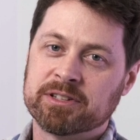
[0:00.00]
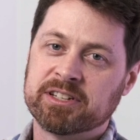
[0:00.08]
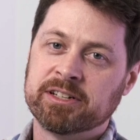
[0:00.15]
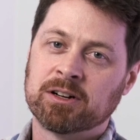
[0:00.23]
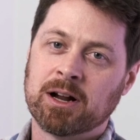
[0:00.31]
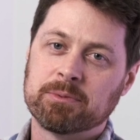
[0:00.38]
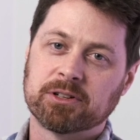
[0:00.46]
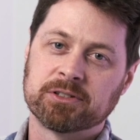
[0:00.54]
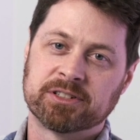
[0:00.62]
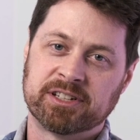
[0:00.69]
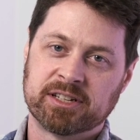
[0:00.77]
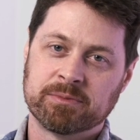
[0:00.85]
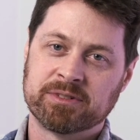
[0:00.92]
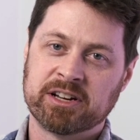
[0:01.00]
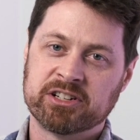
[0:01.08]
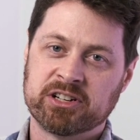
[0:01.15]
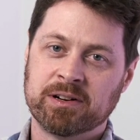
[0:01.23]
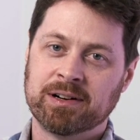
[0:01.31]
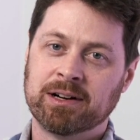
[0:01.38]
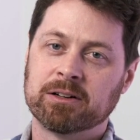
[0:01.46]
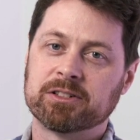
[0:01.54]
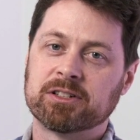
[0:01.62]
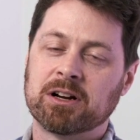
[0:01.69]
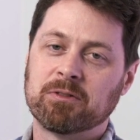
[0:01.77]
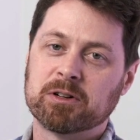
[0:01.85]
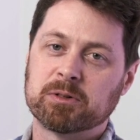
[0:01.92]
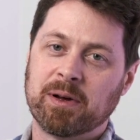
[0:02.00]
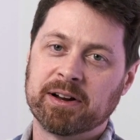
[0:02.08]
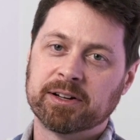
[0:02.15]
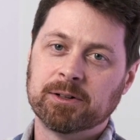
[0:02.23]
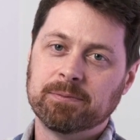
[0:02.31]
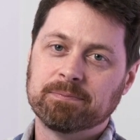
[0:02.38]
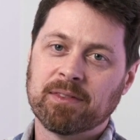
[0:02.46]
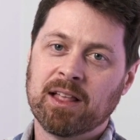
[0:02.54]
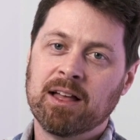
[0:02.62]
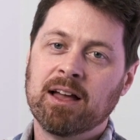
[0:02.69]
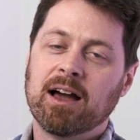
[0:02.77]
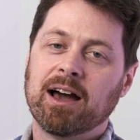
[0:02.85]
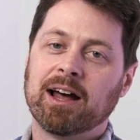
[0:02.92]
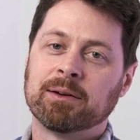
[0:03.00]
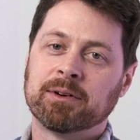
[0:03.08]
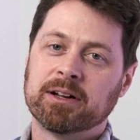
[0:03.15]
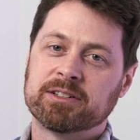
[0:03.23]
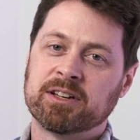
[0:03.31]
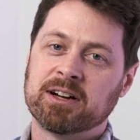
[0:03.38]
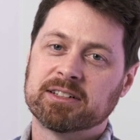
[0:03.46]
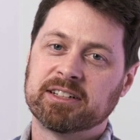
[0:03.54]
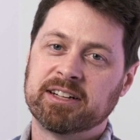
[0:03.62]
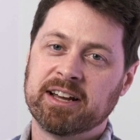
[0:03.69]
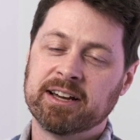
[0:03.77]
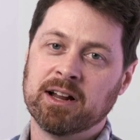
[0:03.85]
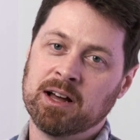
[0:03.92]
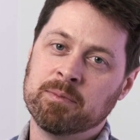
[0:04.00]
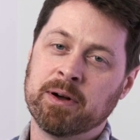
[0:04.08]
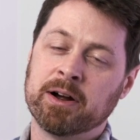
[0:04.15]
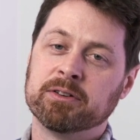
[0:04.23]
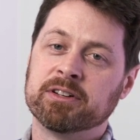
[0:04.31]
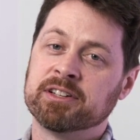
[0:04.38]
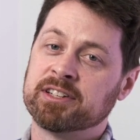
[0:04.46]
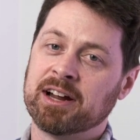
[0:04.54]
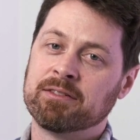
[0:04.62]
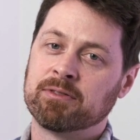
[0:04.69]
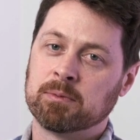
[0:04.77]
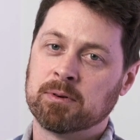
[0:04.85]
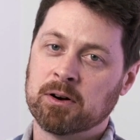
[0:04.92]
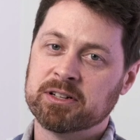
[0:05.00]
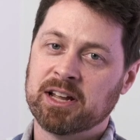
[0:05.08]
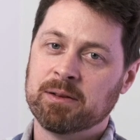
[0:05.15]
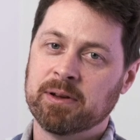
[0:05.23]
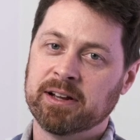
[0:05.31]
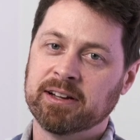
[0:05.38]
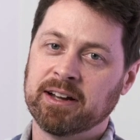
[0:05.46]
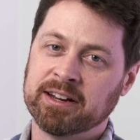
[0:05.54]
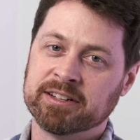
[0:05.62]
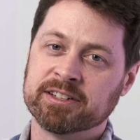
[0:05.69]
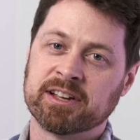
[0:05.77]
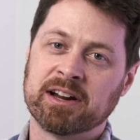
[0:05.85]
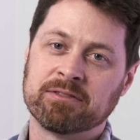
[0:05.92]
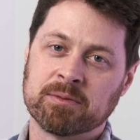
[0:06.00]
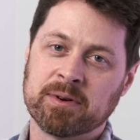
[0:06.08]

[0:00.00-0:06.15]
Senior Optical Systems Engineer here at Starfish Medical, and I'm going to talk today about design for prototyping and design for